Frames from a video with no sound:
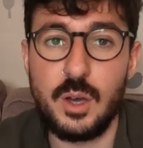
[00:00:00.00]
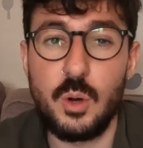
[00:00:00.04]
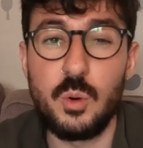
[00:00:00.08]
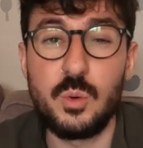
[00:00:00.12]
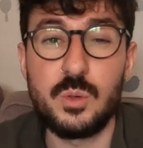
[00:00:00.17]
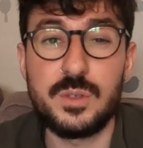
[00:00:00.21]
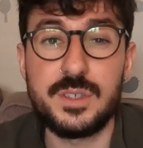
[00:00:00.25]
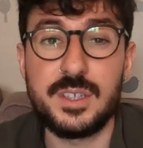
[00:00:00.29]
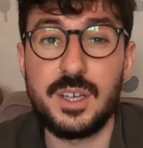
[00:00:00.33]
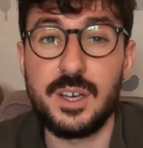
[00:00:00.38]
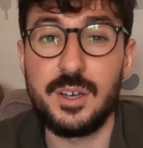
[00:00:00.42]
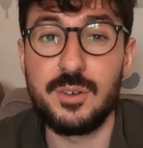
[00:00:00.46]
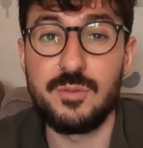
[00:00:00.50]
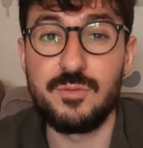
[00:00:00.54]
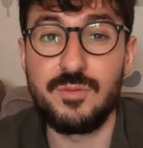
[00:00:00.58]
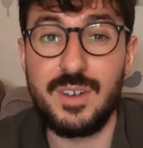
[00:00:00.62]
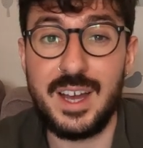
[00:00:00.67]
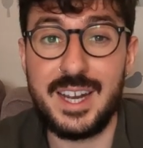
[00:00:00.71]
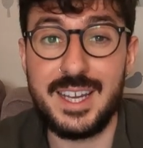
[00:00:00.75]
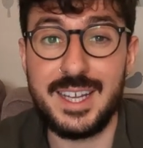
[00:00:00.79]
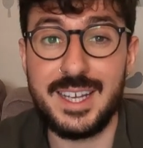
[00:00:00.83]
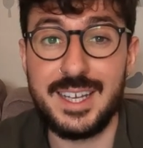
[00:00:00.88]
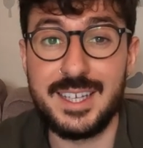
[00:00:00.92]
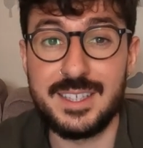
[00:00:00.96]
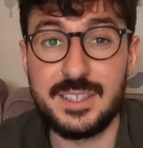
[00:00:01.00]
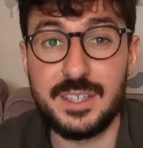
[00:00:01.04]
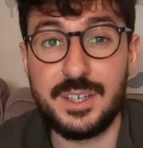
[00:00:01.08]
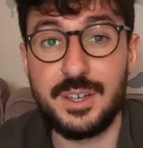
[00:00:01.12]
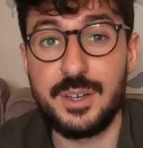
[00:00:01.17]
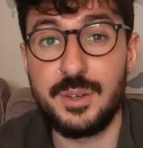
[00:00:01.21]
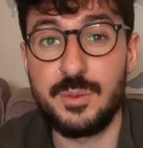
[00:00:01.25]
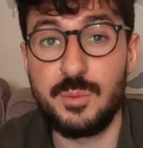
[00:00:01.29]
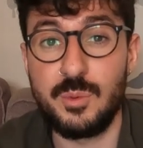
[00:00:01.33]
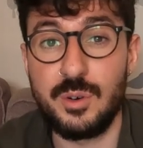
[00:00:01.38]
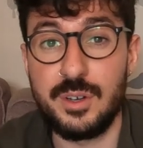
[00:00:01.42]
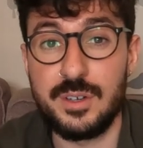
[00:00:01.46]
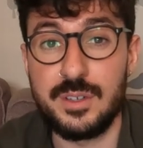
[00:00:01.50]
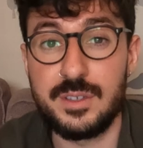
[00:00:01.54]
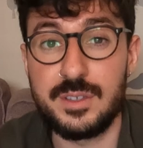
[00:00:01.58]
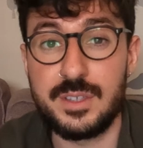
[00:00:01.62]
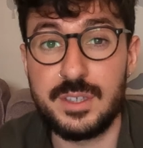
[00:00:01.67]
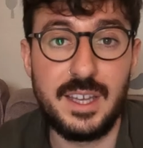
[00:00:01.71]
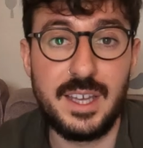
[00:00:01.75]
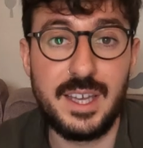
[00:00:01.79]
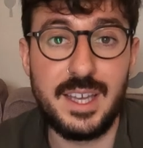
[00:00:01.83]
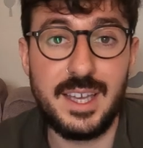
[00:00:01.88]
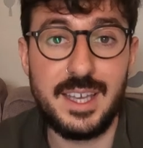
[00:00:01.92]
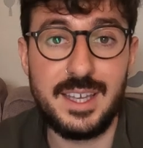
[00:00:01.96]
Also, Reddit is a good one.